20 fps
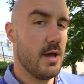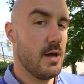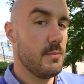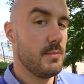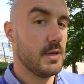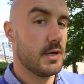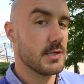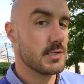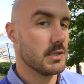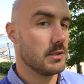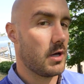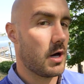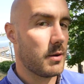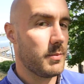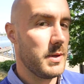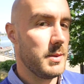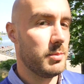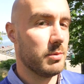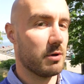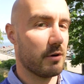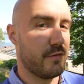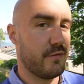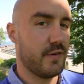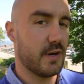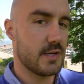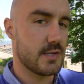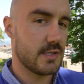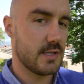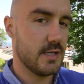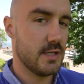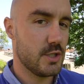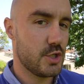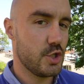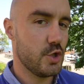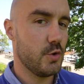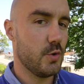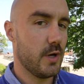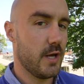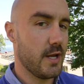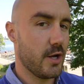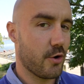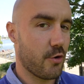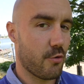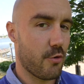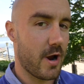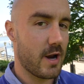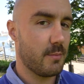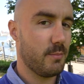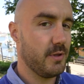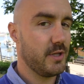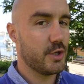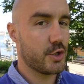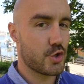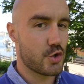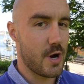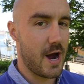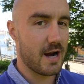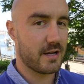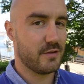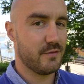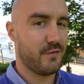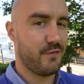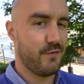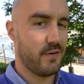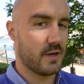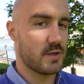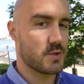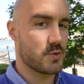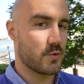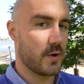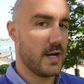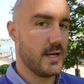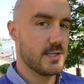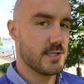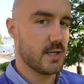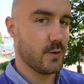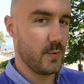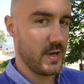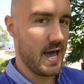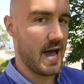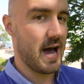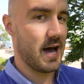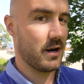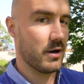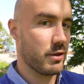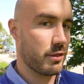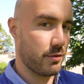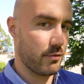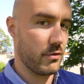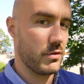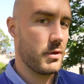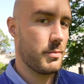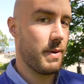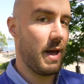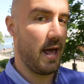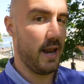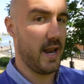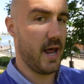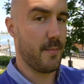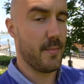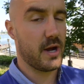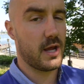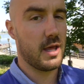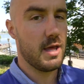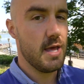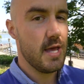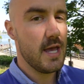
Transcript: because a lot of people are fixed into incredibly attractive fixed rates that we had through the pandemic,